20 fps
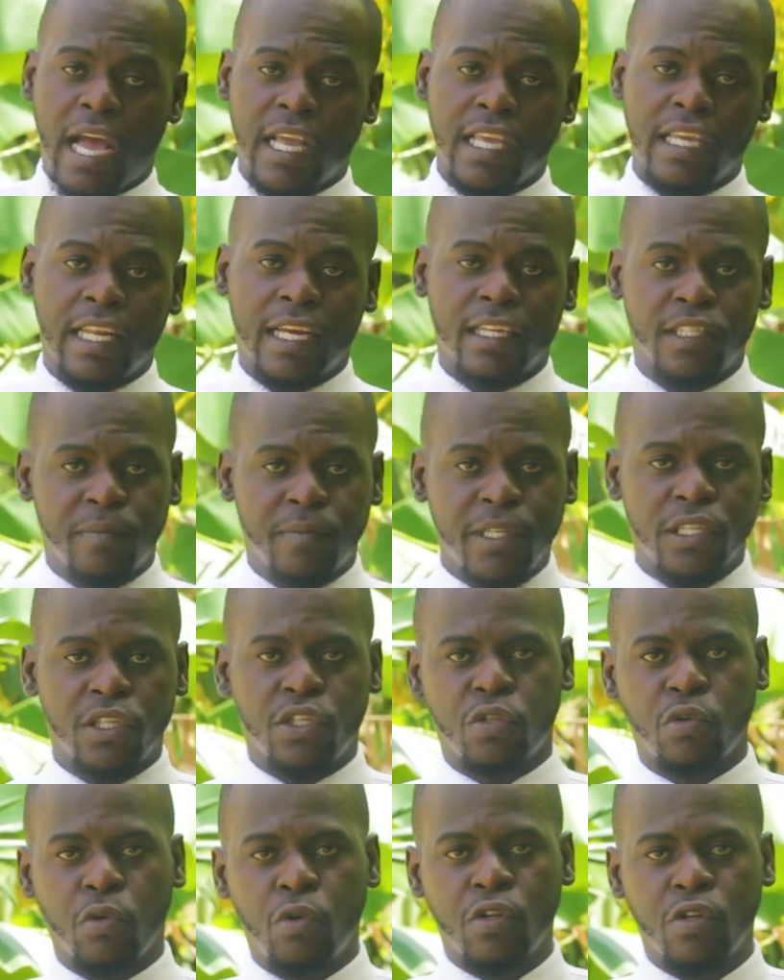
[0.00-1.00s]
it has been
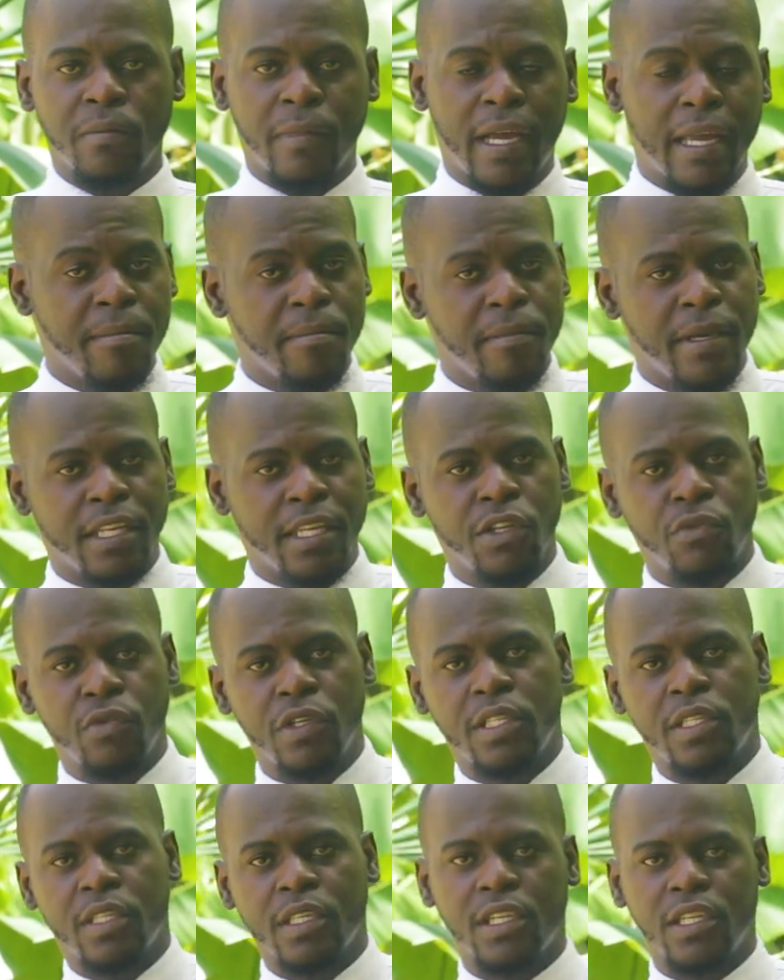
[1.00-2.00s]
shown by many
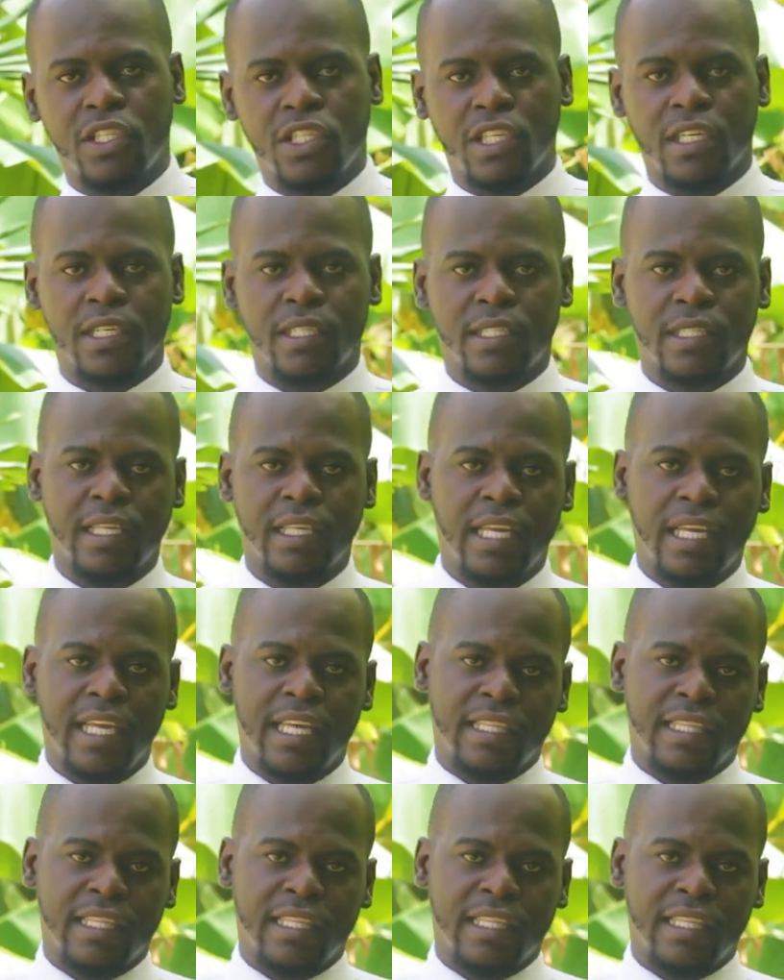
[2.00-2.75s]
researchers